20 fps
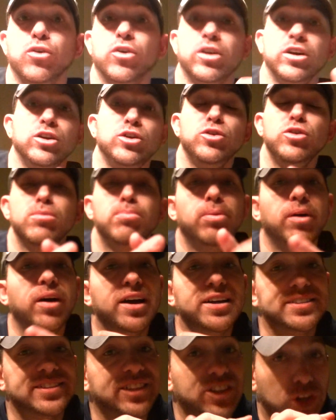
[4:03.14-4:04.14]
going to do the
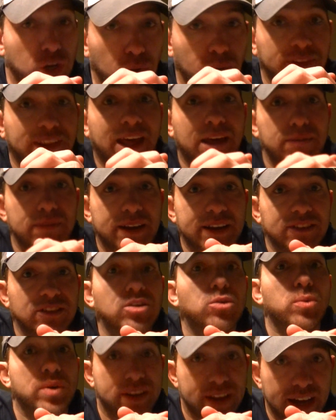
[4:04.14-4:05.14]
bust, you know what that
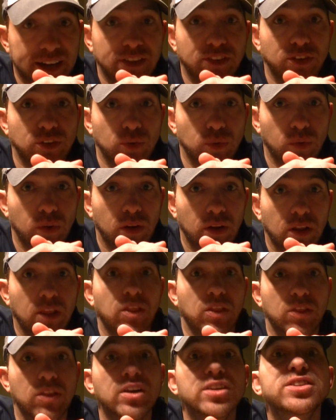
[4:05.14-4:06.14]
means. We got to do
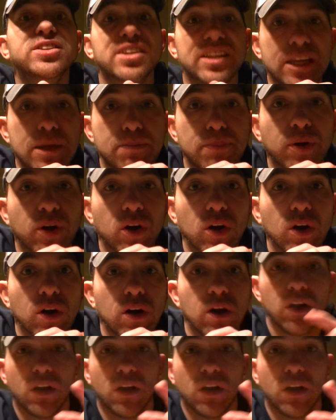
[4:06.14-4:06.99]
the sleeper.